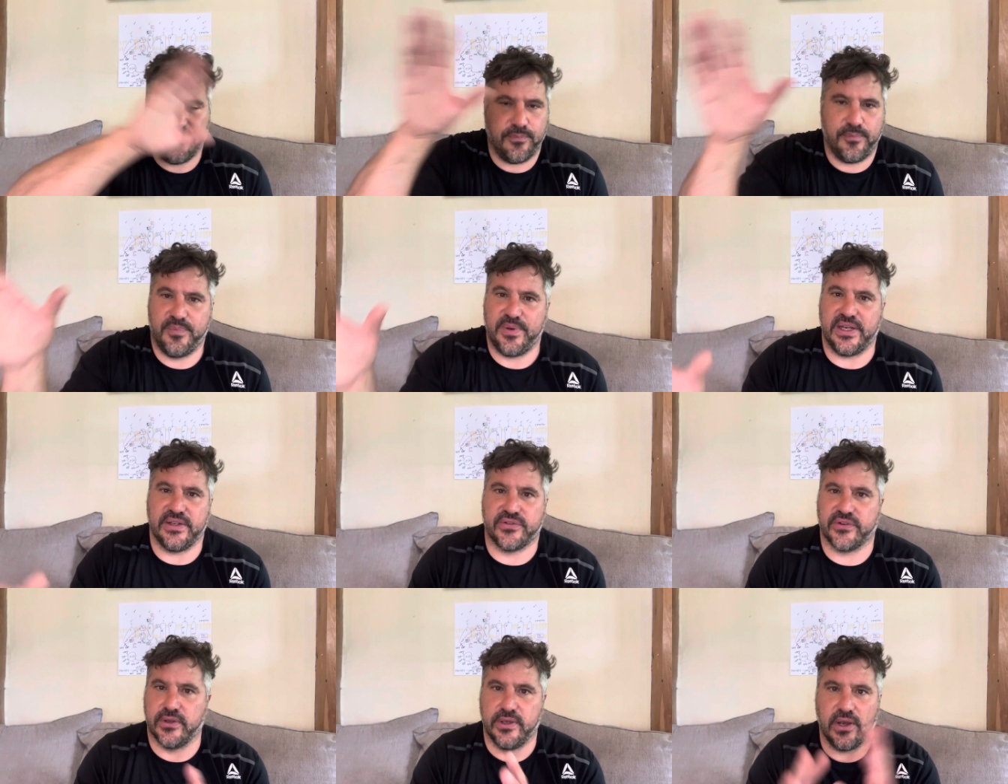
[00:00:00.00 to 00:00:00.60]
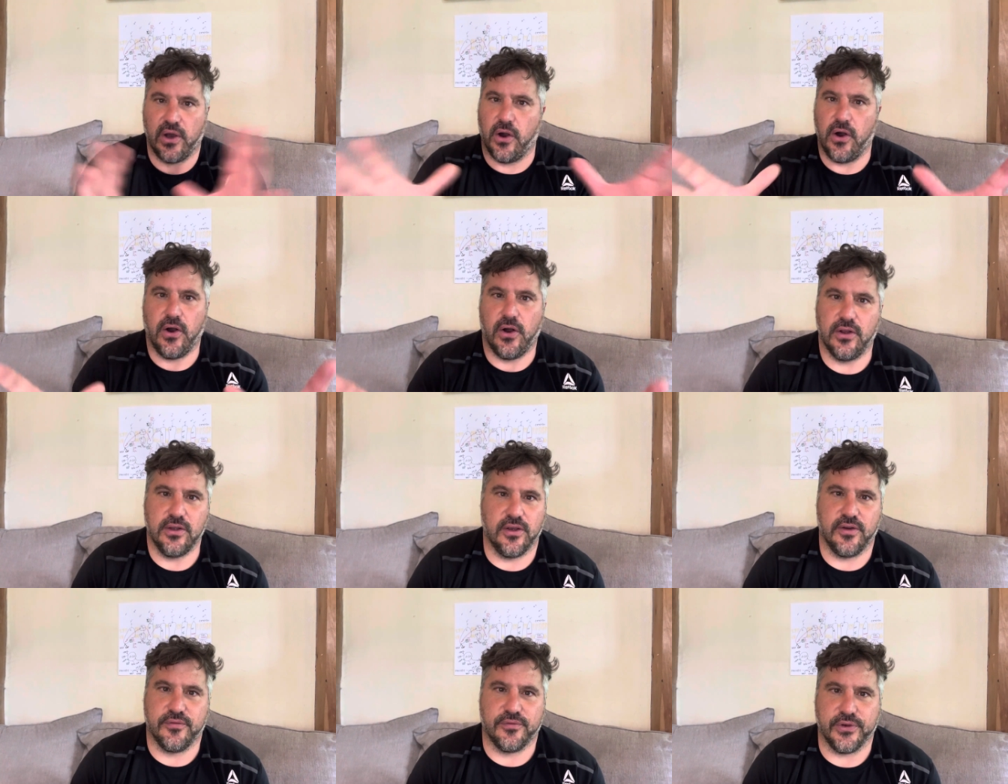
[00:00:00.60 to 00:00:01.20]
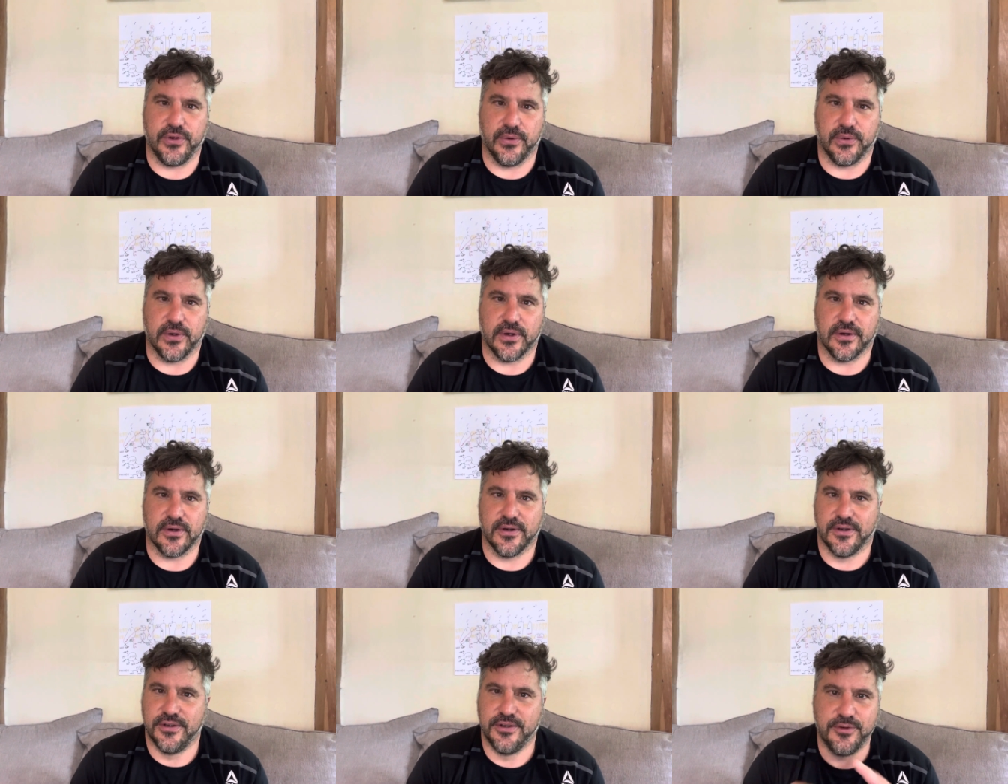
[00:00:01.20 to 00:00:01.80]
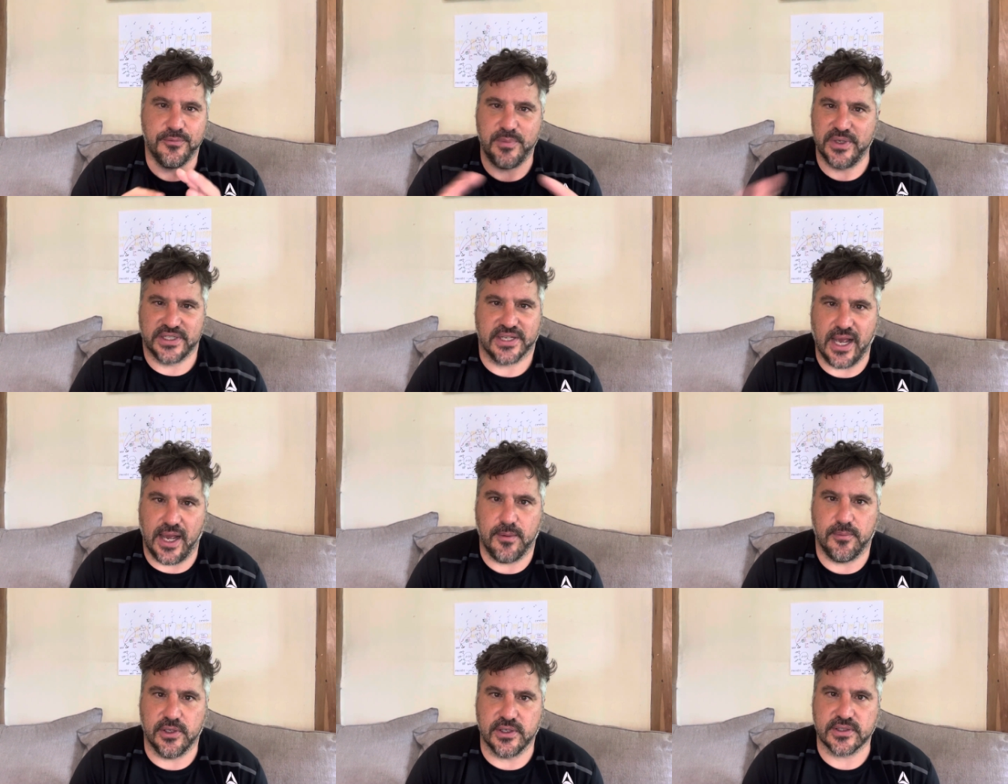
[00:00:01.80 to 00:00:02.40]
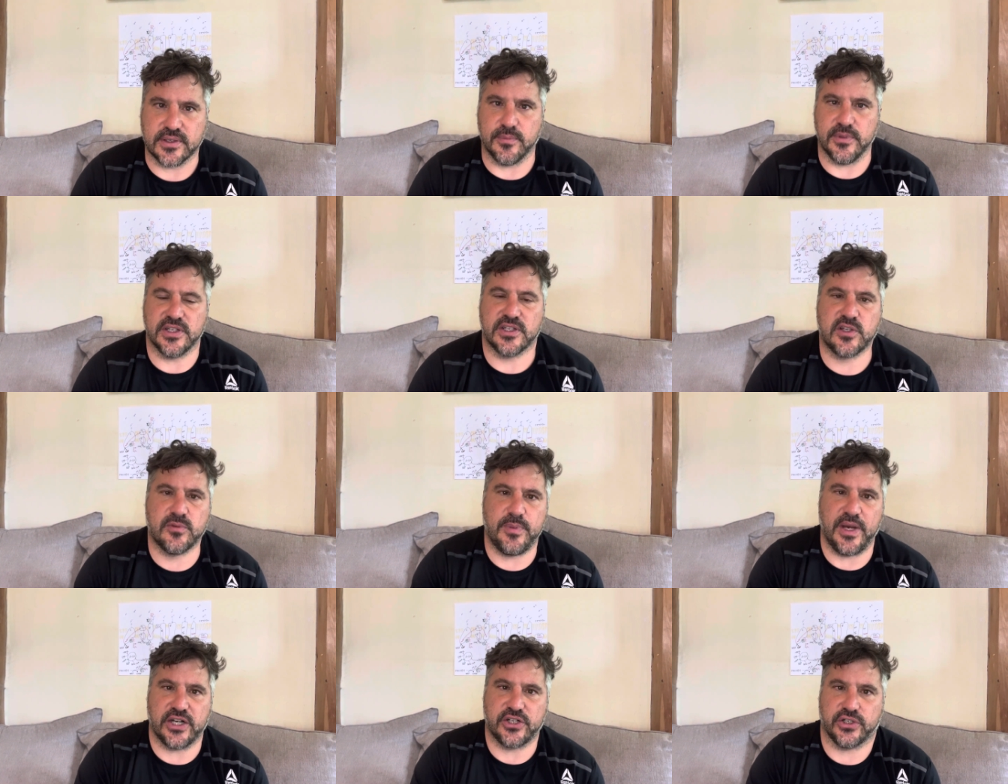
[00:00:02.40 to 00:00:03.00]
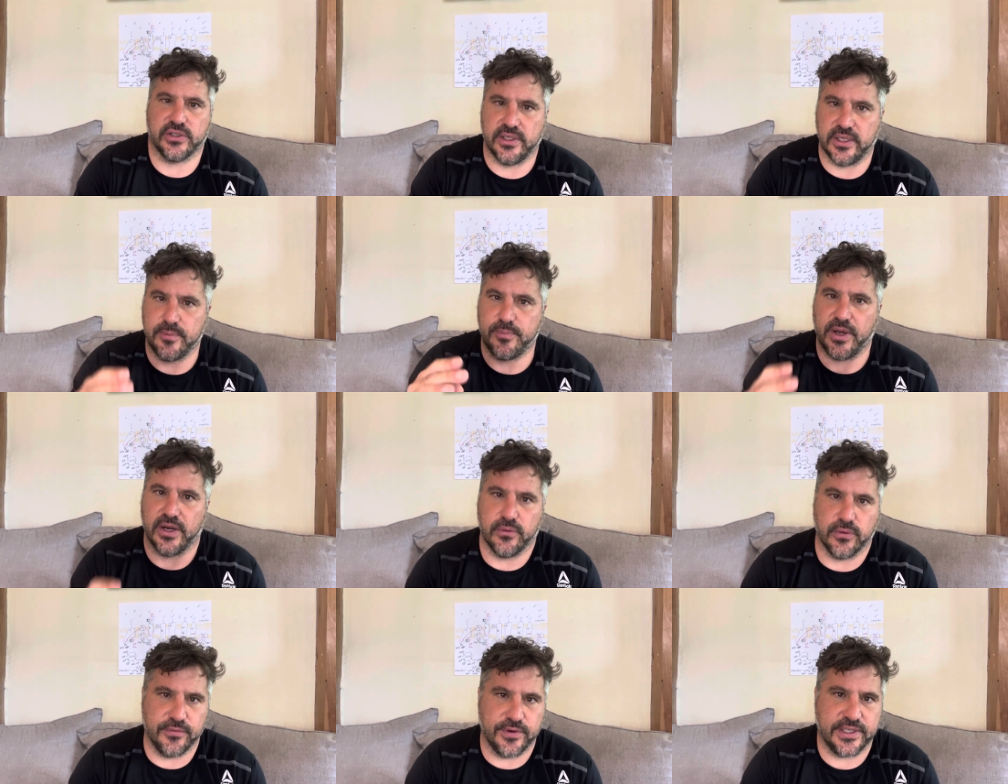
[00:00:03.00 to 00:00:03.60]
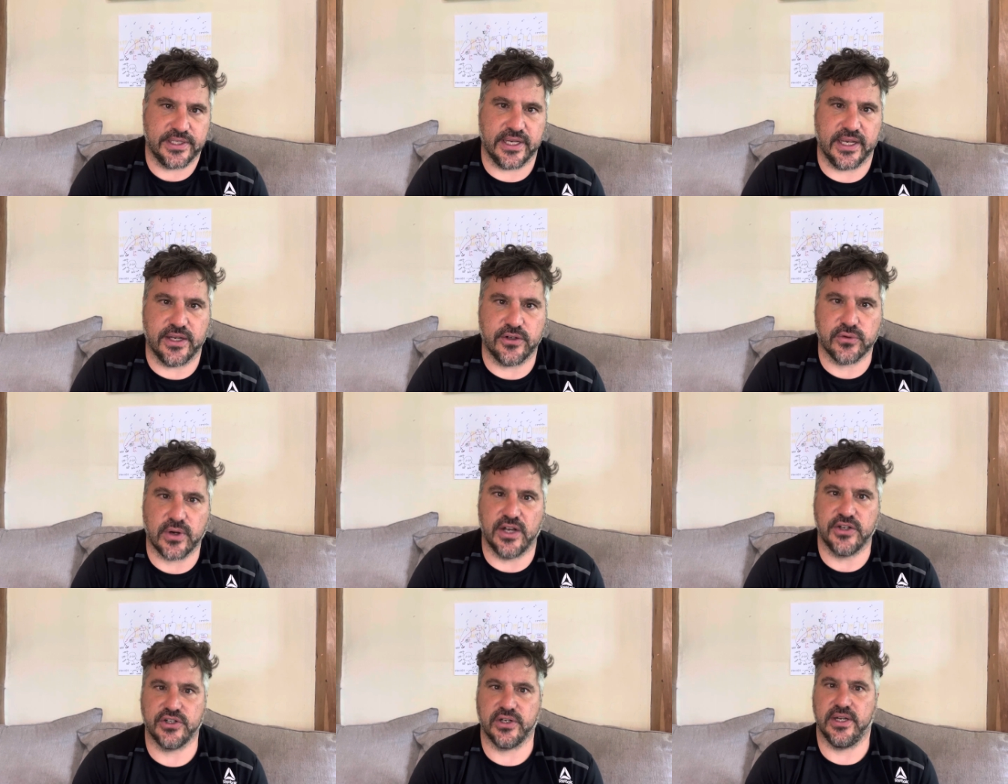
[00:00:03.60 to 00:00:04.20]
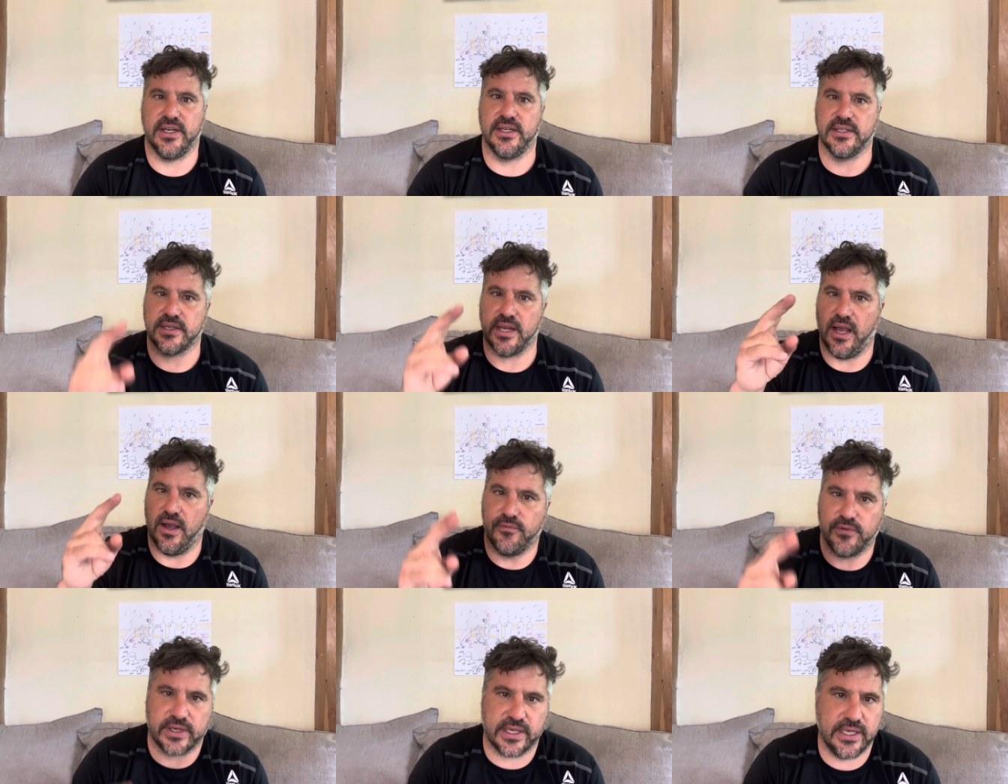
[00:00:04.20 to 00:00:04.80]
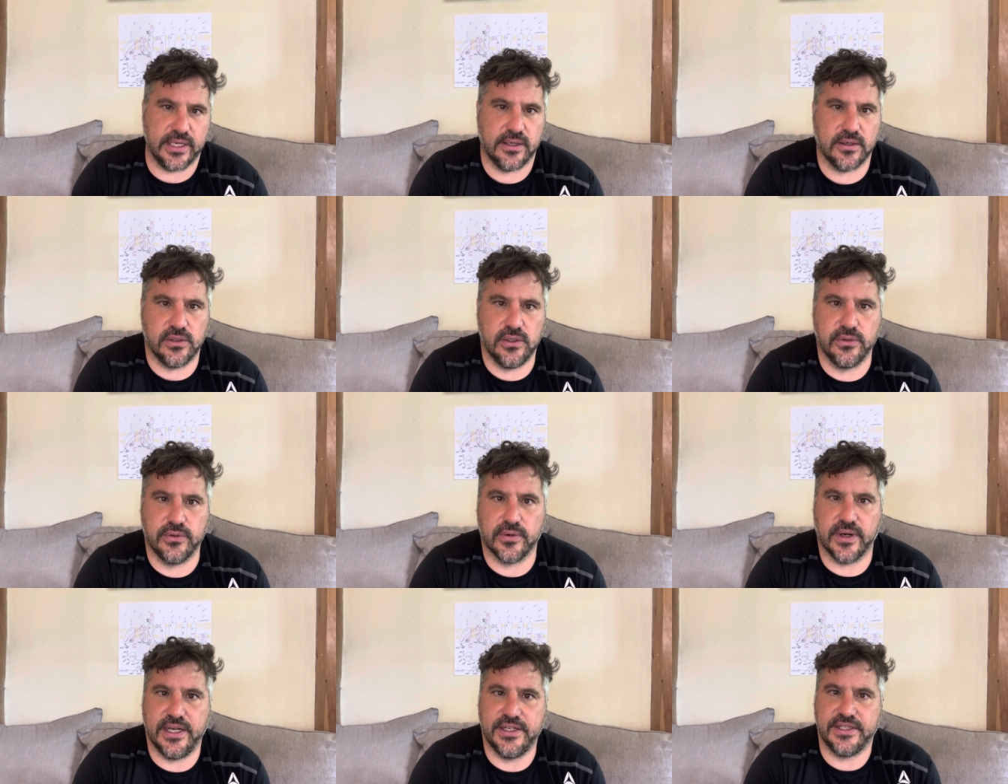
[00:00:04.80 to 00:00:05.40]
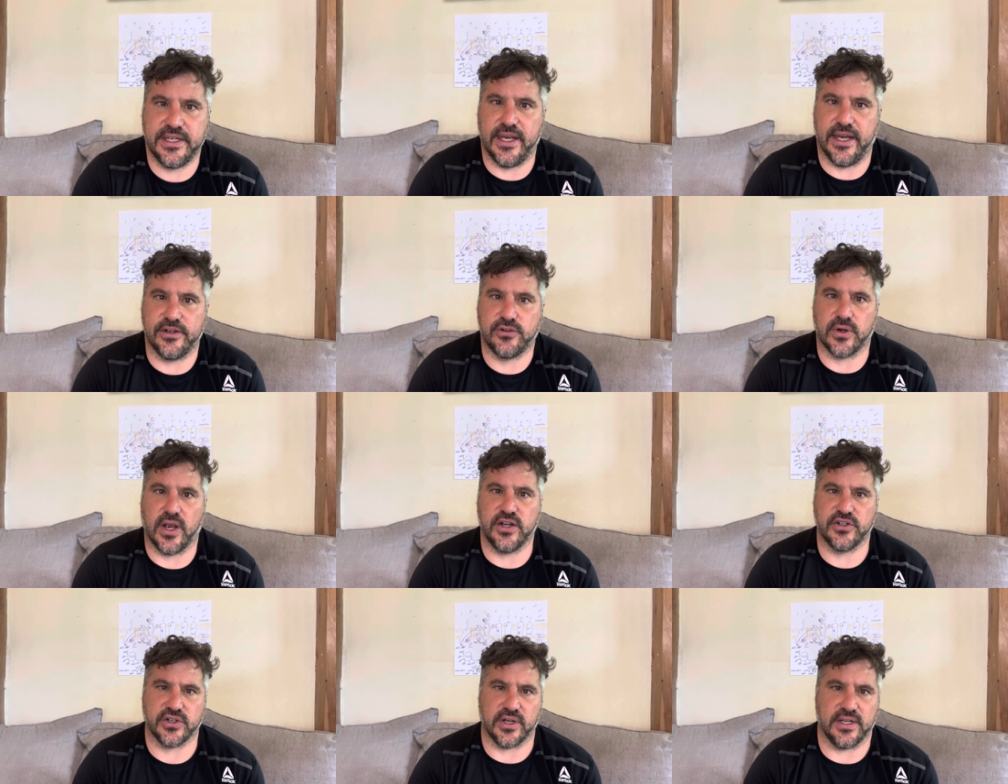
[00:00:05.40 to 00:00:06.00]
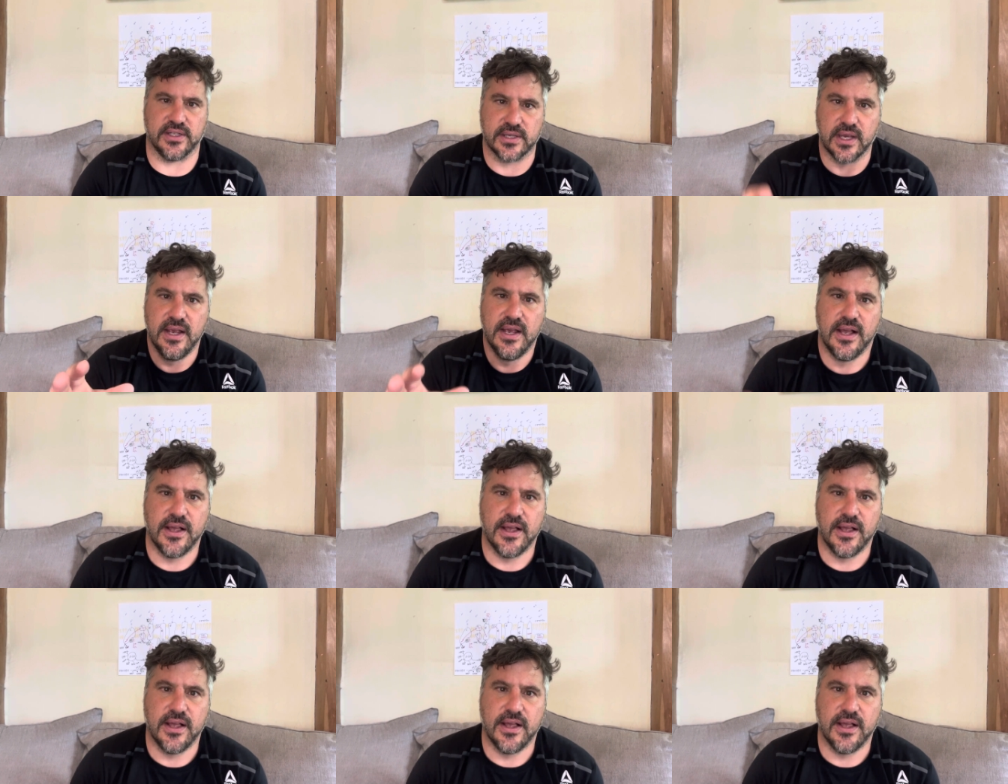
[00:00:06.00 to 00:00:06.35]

basically all of your metabolism, especially pyruvate dehydrogenase, alpha-ketoglutarate dehydrogenase.